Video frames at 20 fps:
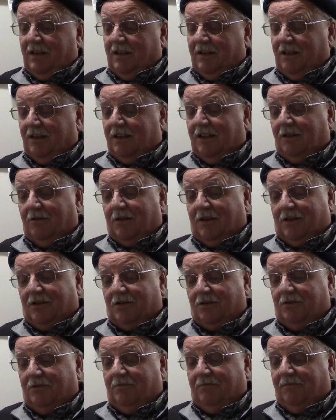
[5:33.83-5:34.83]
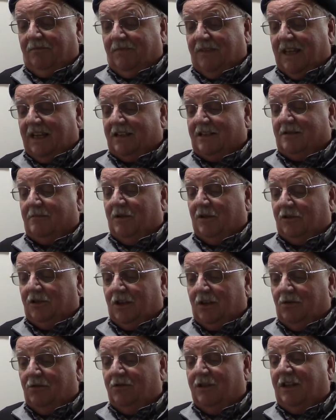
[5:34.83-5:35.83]
Now anyway, so that's about
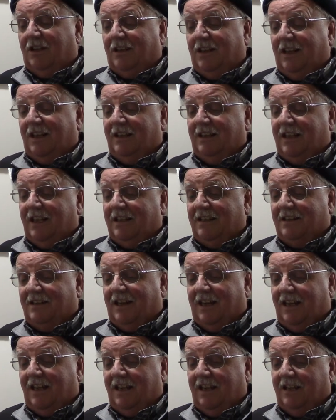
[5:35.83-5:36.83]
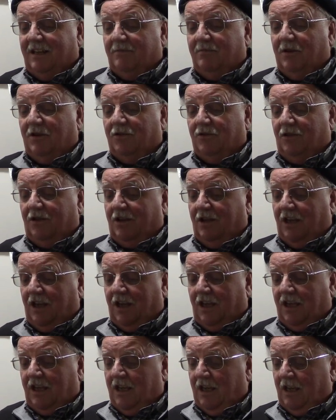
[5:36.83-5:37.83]
the only thing they say about
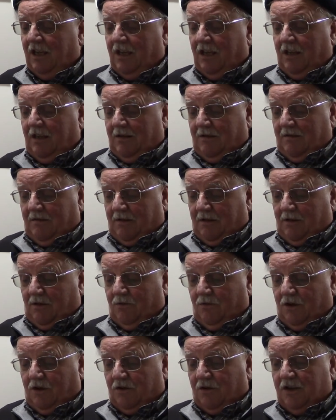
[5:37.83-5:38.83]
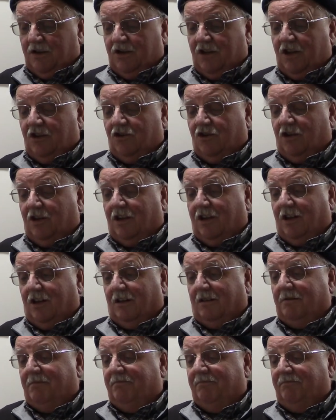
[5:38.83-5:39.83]
a winterization
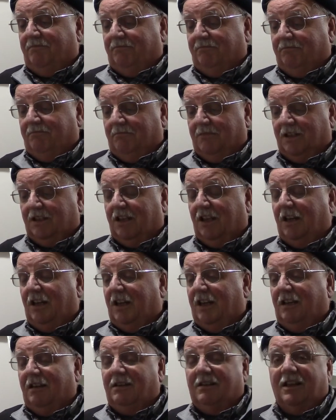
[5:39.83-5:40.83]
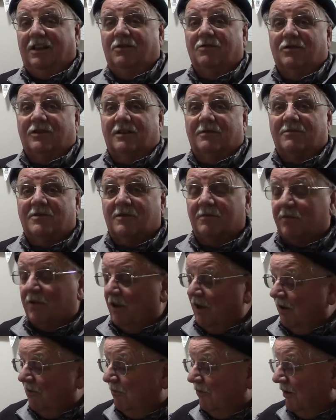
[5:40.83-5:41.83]
kit, but they don't come
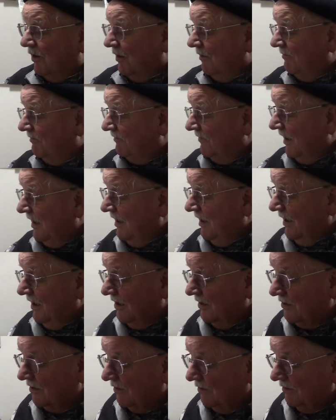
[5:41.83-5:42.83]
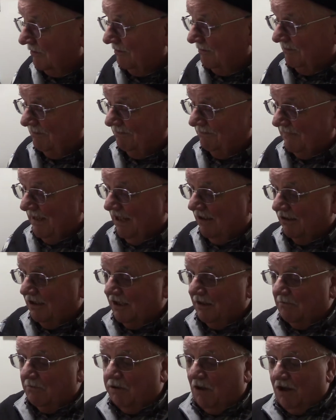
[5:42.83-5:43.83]
supplied with it. So how do
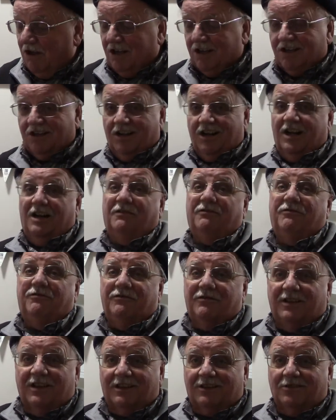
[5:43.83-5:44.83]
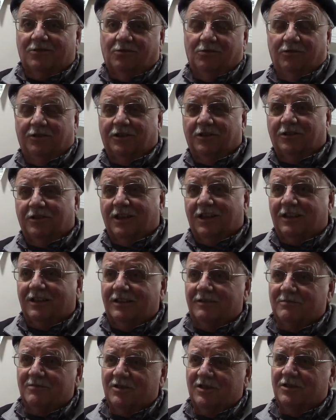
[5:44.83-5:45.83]
you block off that cold air that
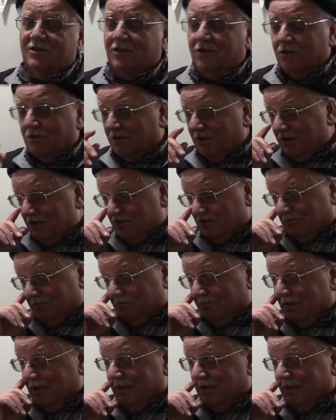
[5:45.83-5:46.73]
comes into your engine?